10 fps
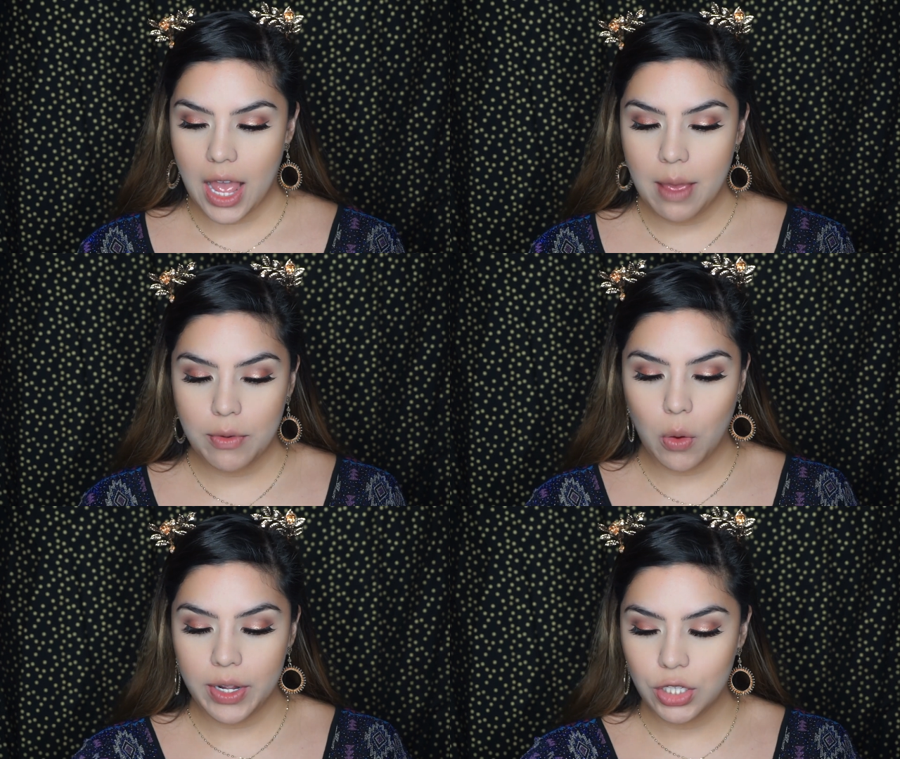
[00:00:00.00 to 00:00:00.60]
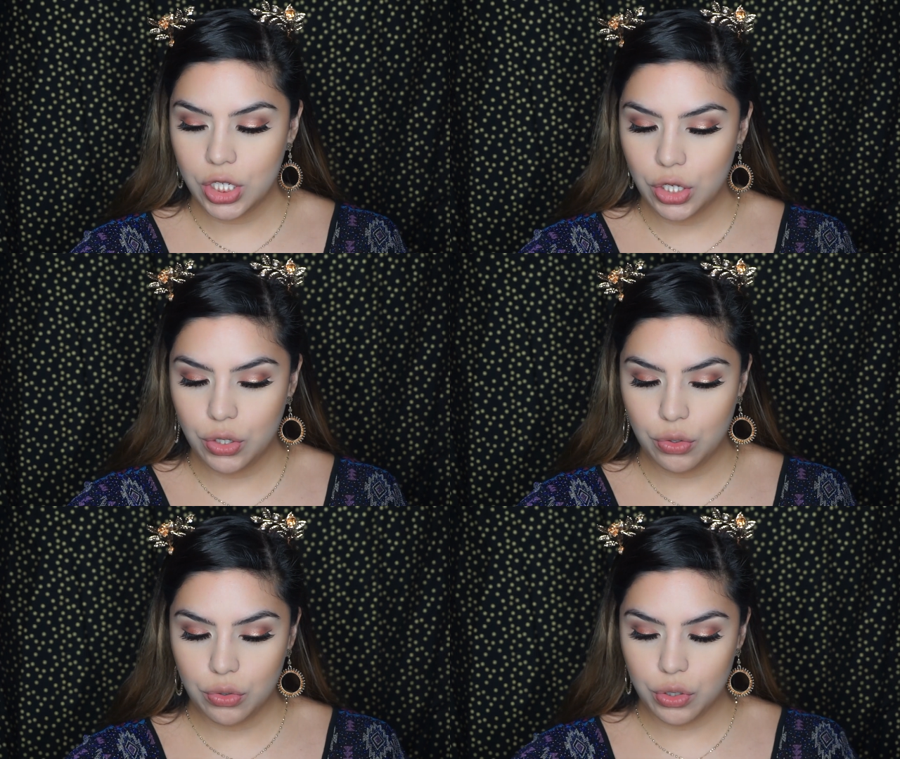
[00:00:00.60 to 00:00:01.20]
I'm going to
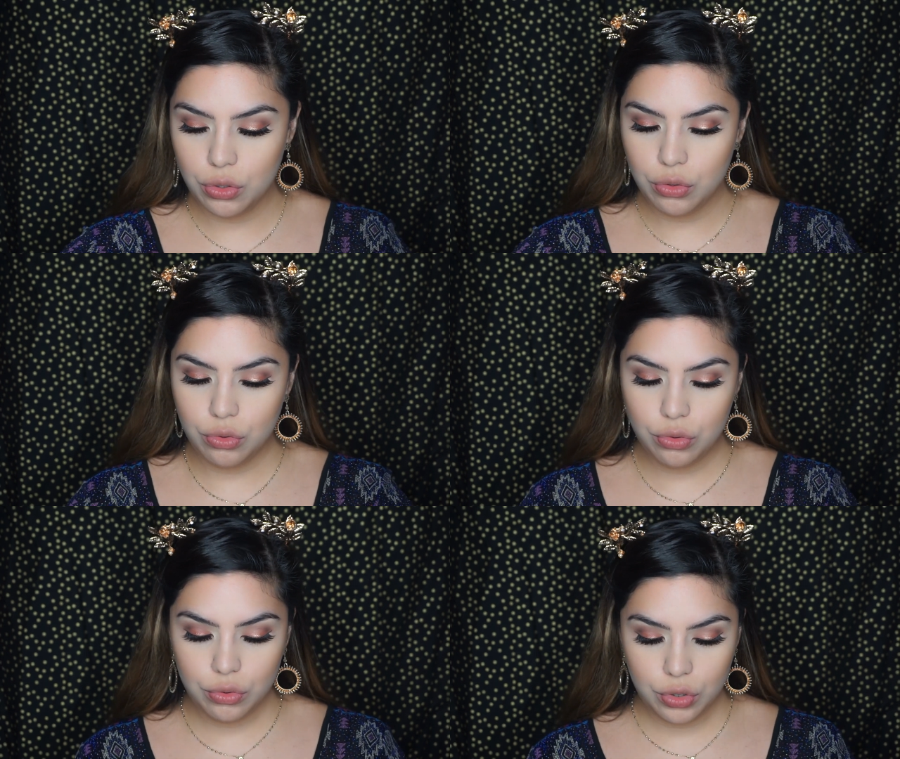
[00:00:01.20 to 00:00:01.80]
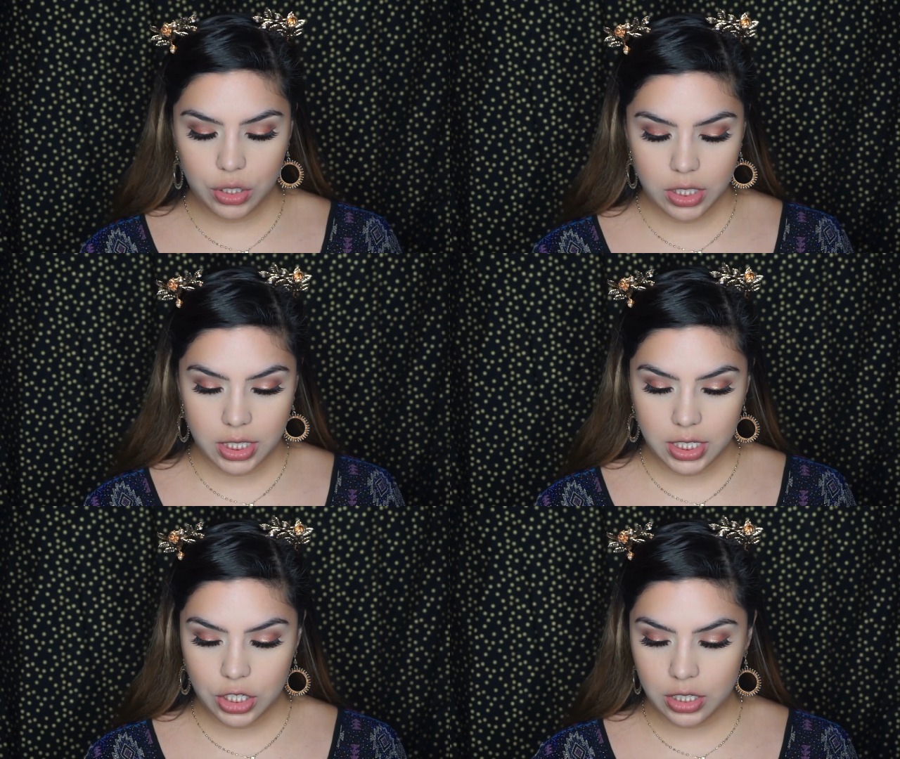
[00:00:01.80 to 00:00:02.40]

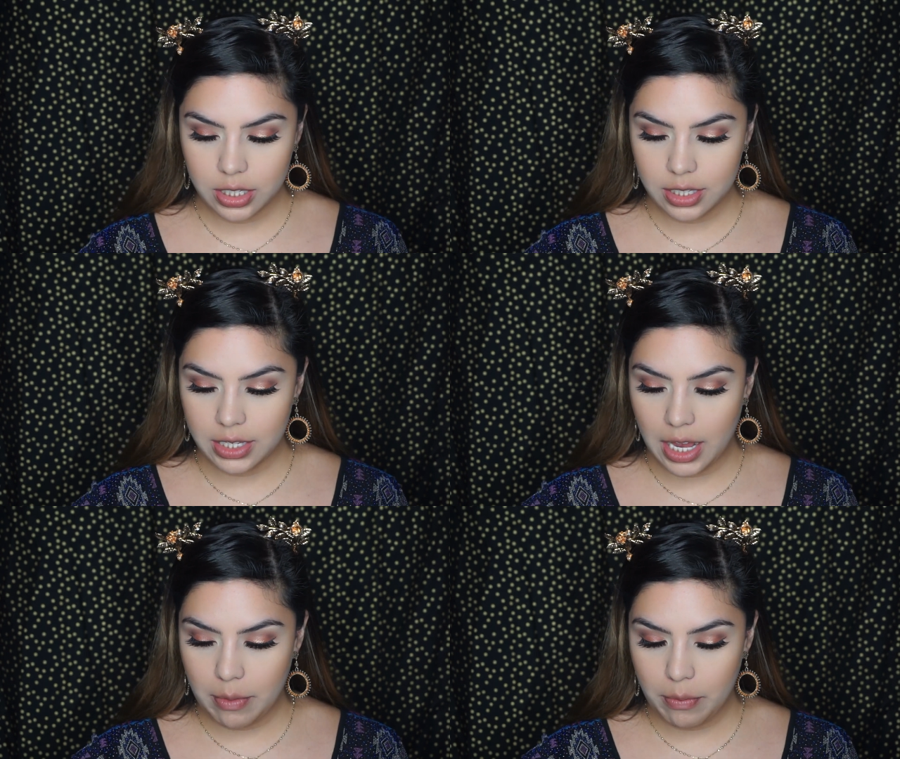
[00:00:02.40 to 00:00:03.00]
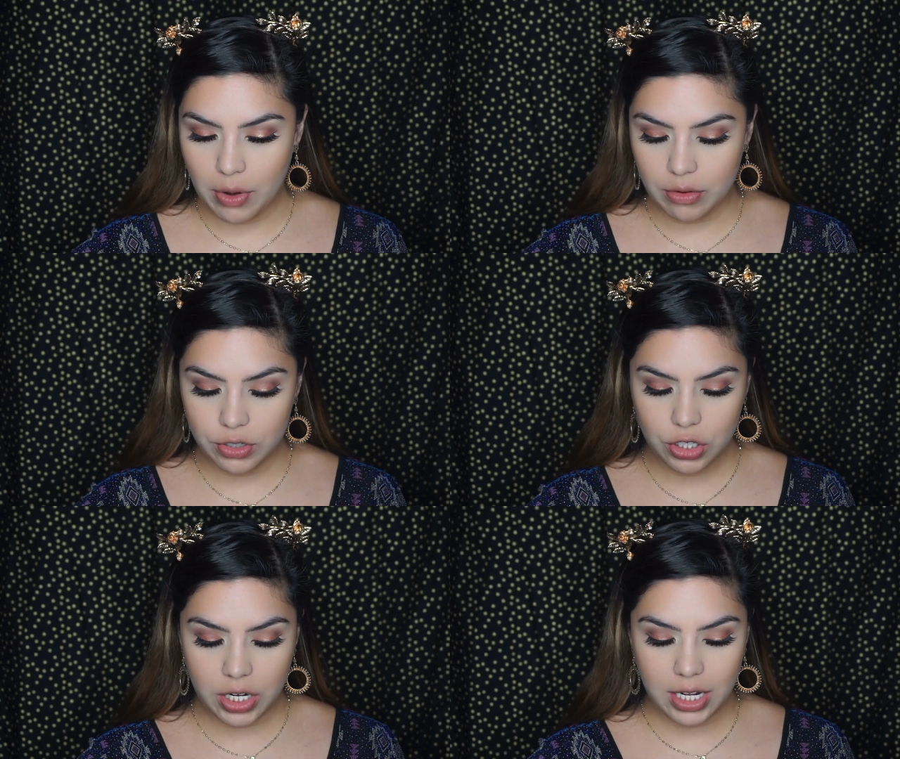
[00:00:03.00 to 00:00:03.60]
use just the same
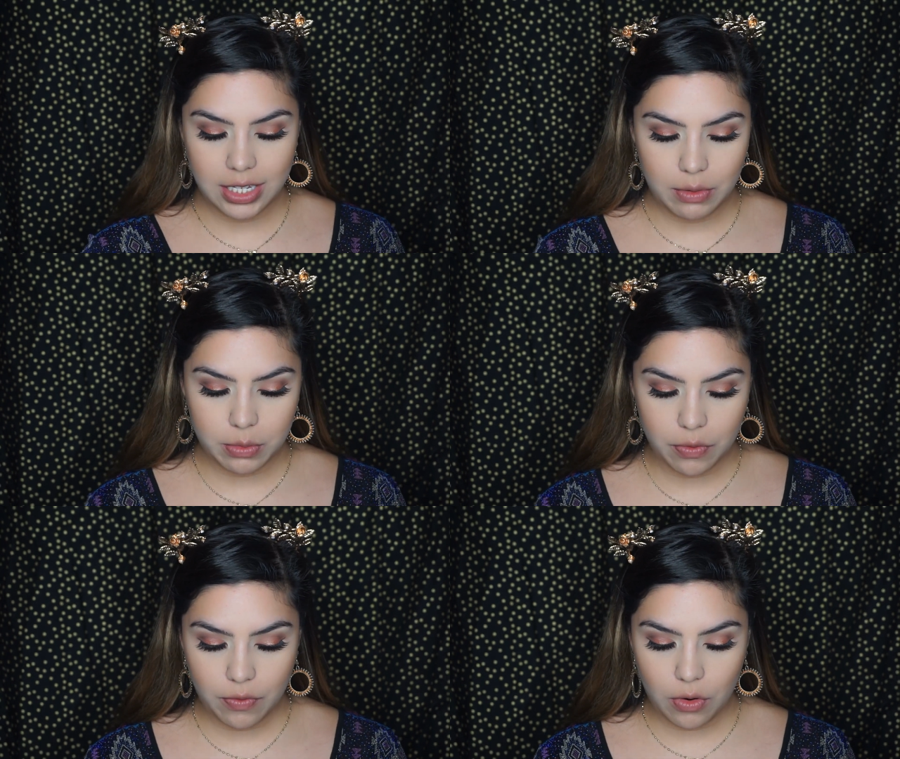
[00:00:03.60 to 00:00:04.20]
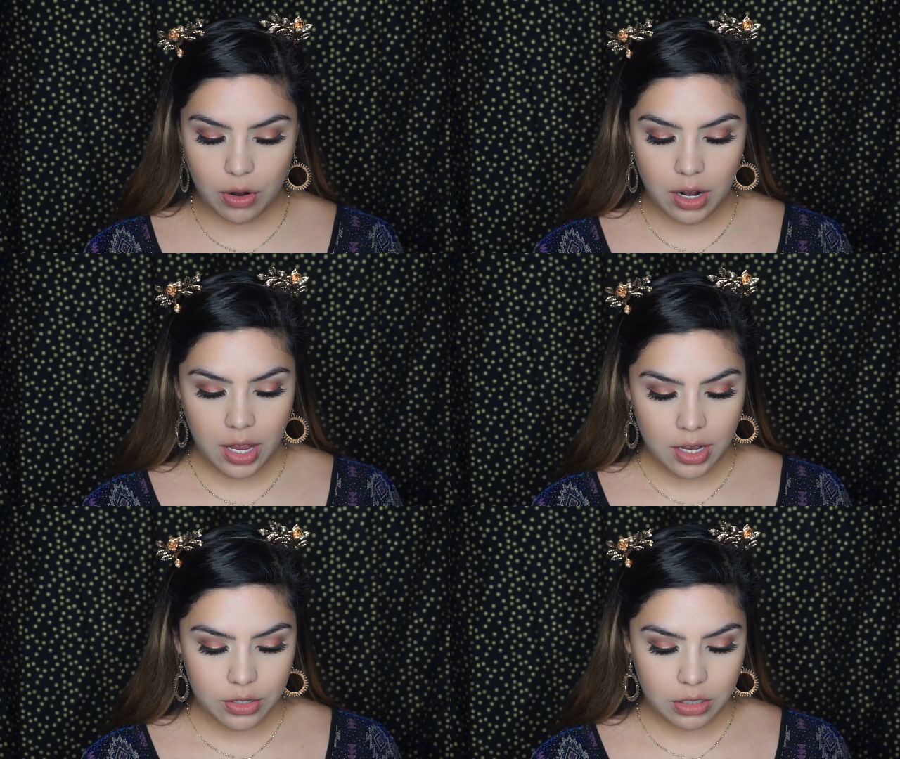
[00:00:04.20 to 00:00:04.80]
brown shades I've used before.
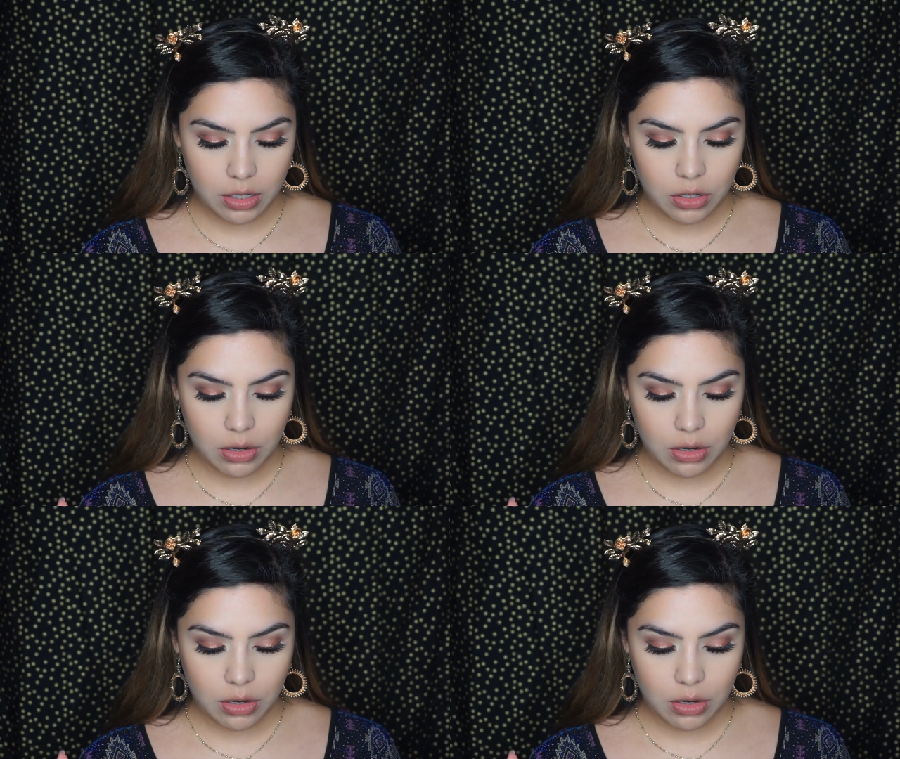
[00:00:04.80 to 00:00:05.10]
So I'm gonna